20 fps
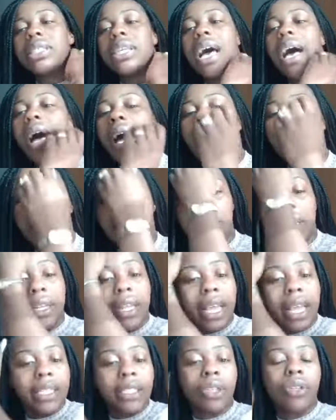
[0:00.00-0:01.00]
time in the
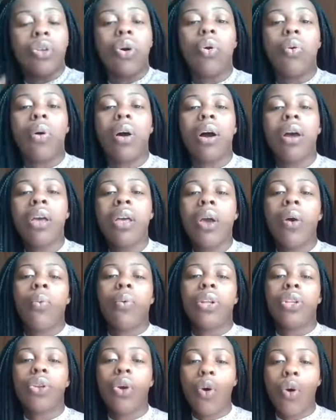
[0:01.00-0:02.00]
days of Noah
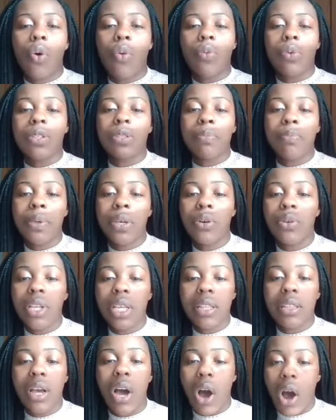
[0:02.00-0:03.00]
when Noah was
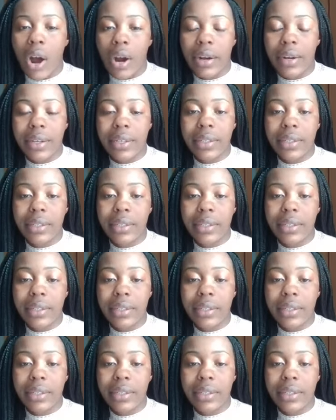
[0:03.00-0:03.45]
building the ark,